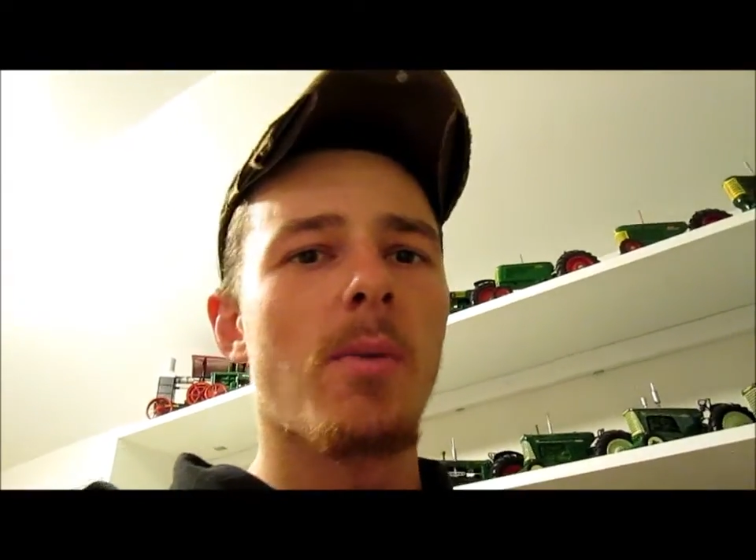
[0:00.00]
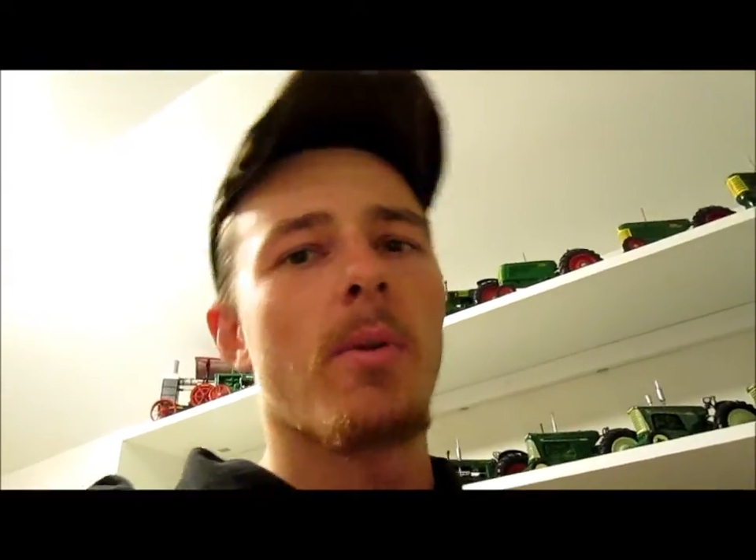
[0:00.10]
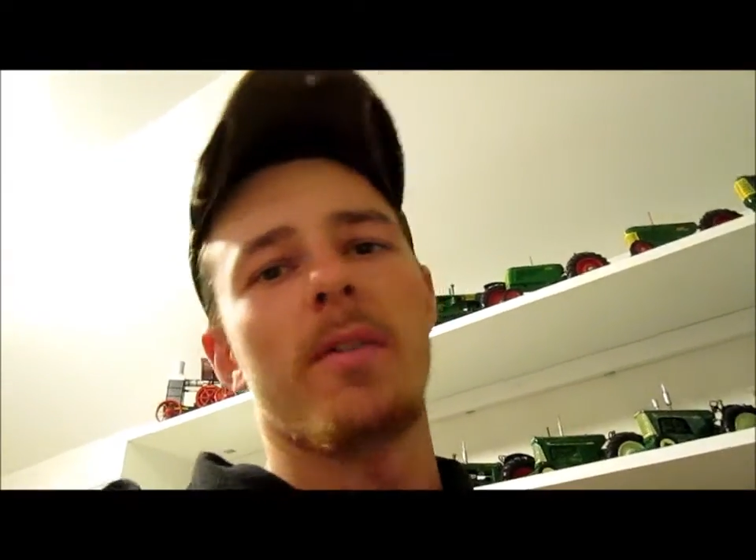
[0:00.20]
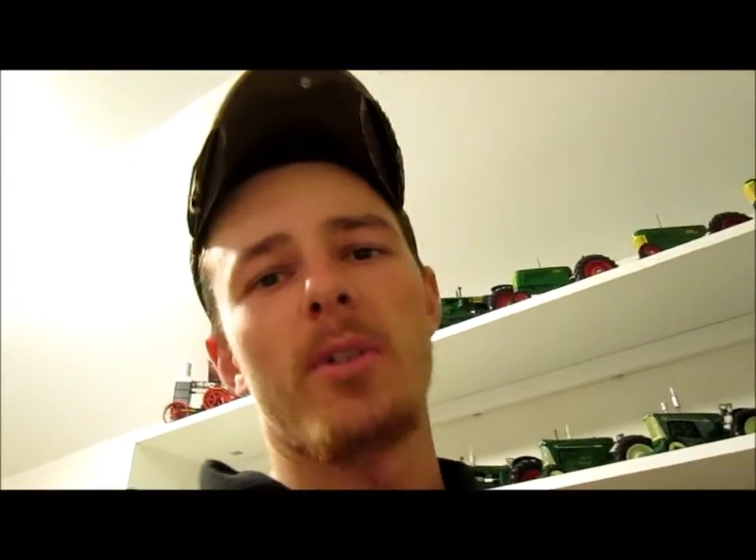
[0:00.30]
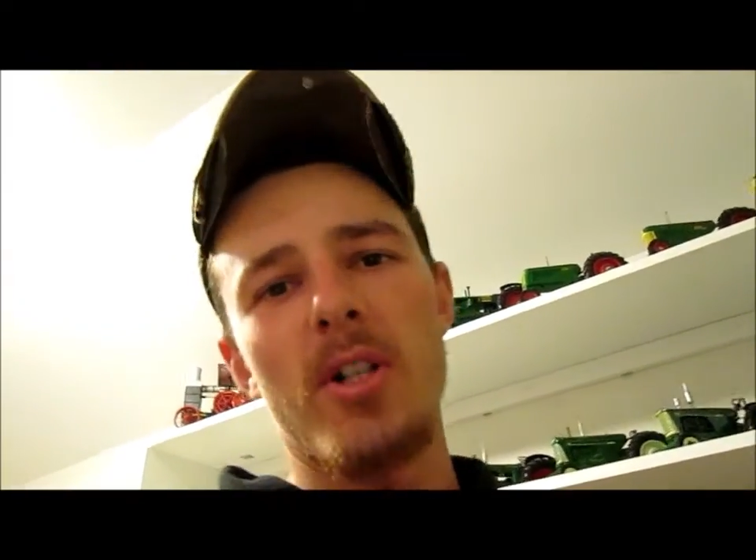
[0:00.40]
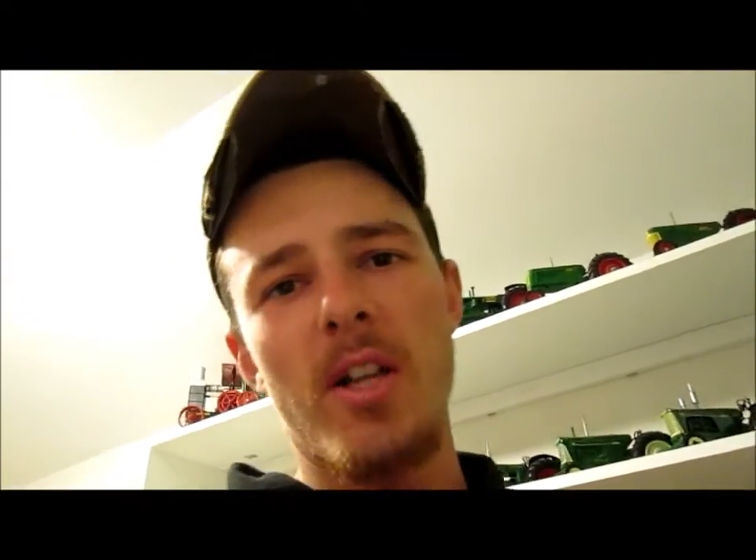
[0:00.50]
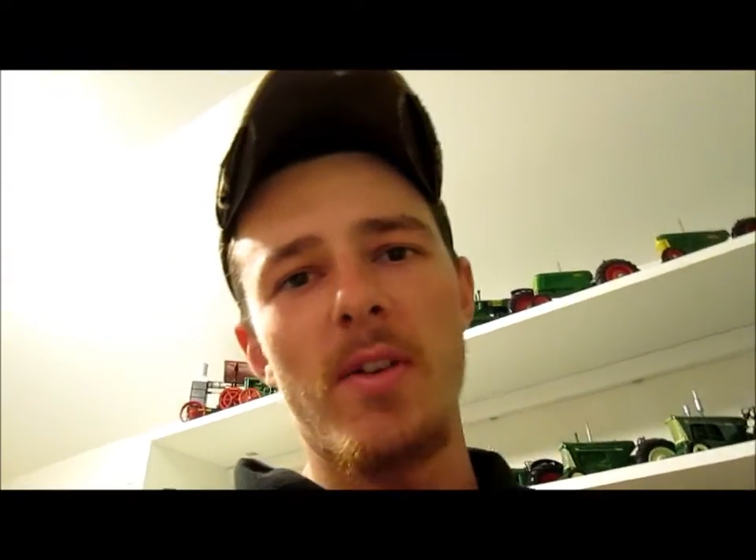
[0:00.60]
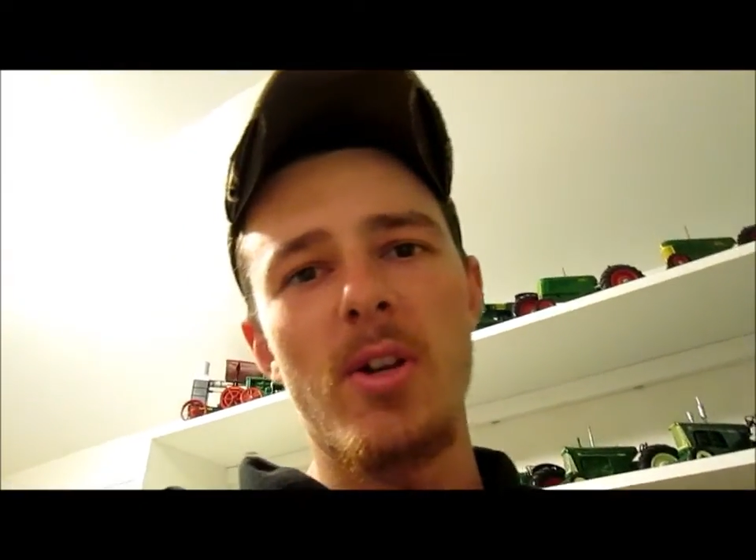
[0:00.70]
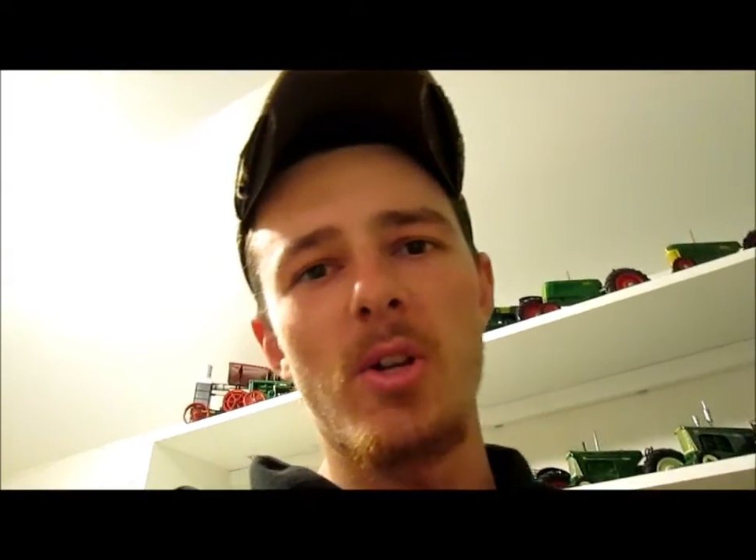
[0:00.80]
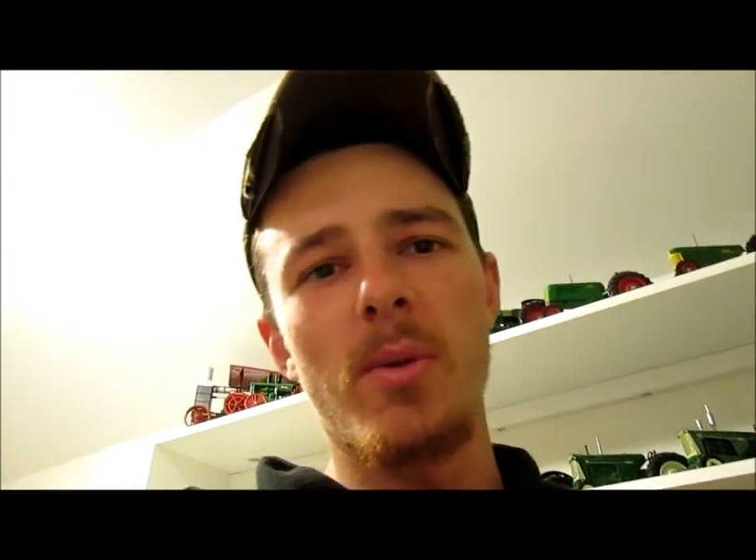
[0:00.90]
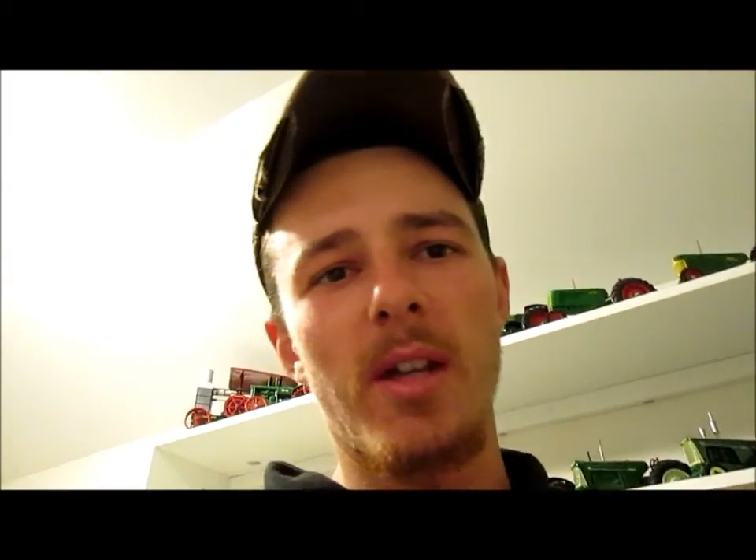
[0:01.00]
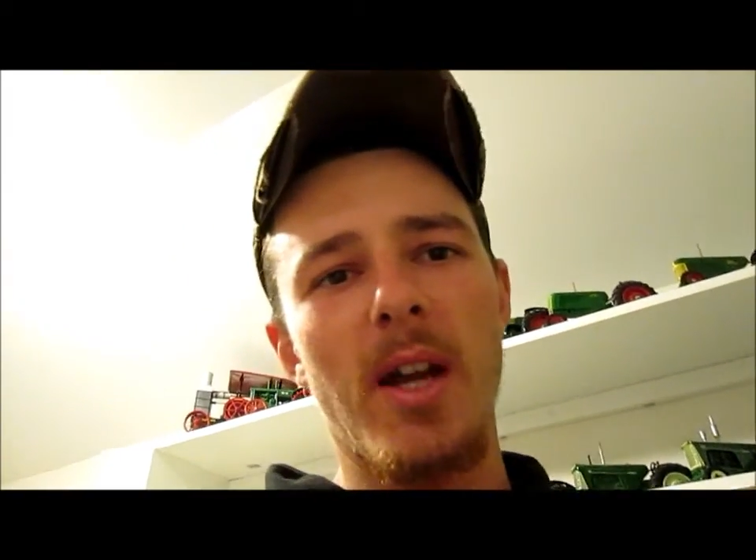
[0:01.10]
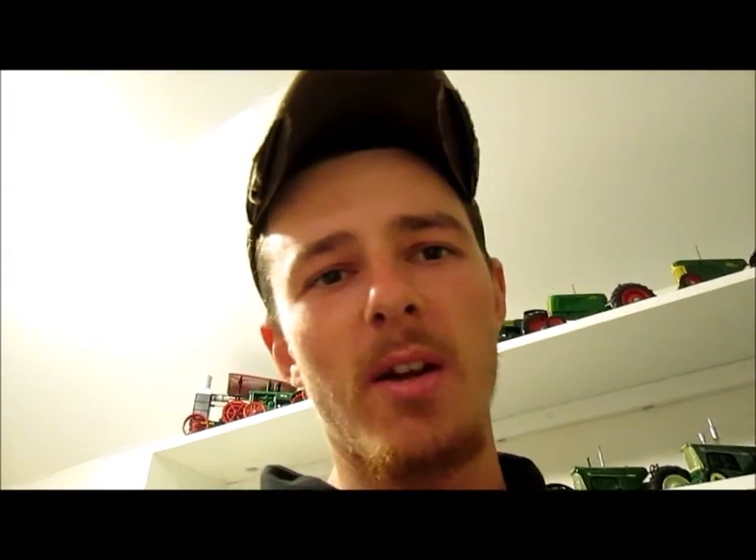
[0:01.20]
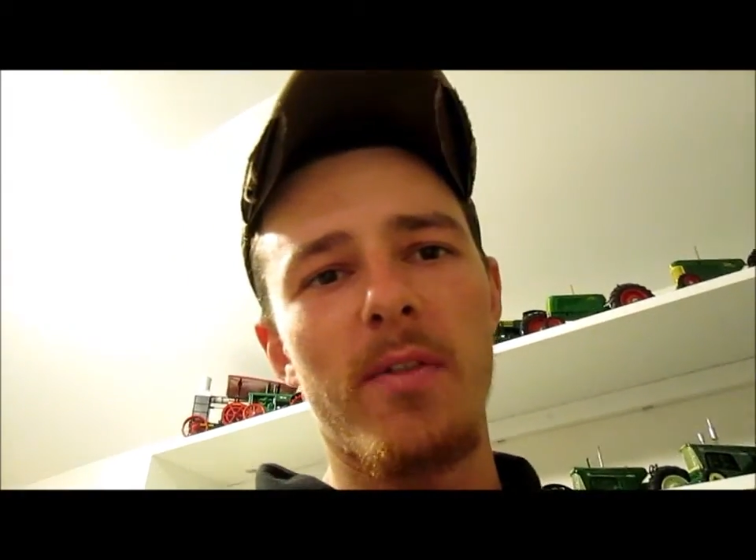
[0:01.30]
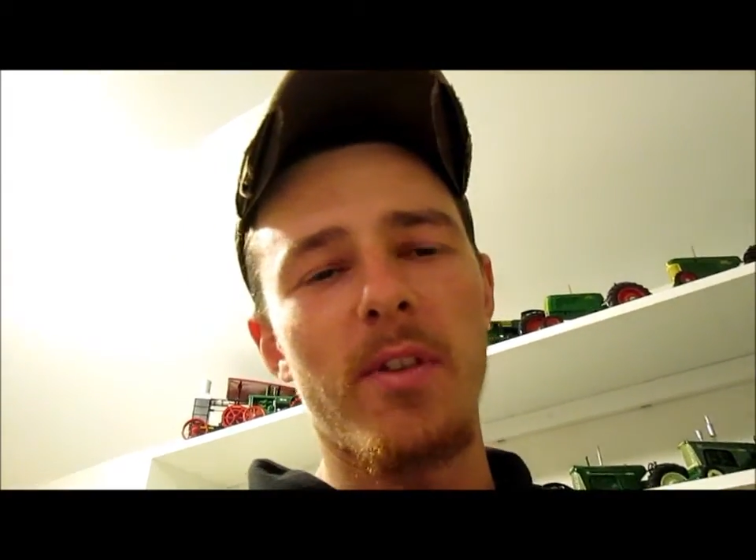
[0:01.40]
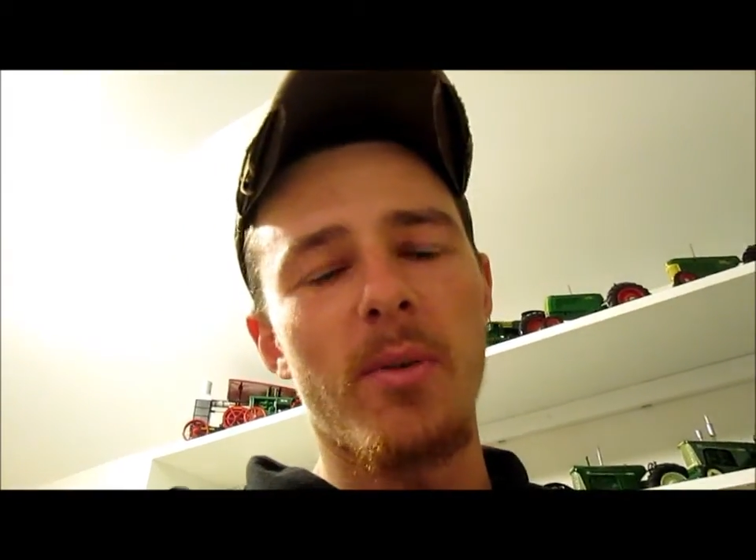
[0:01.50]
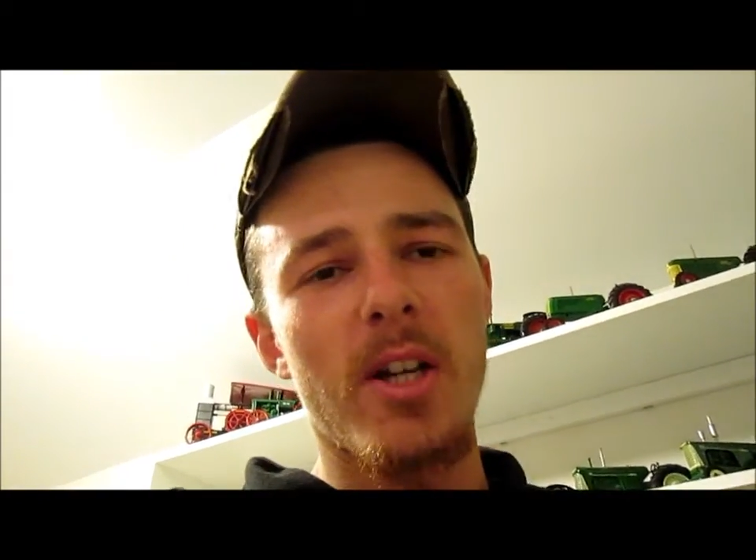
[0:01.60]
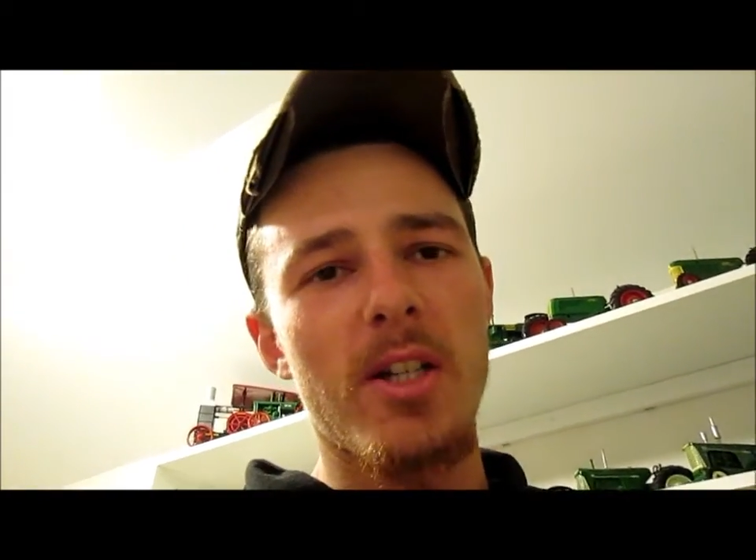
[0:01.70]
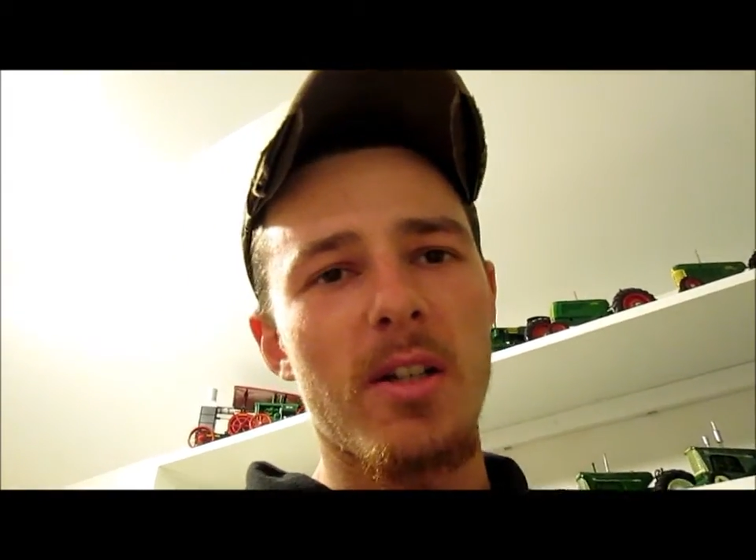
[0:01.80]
well, of course you have a YouTube account if you're watching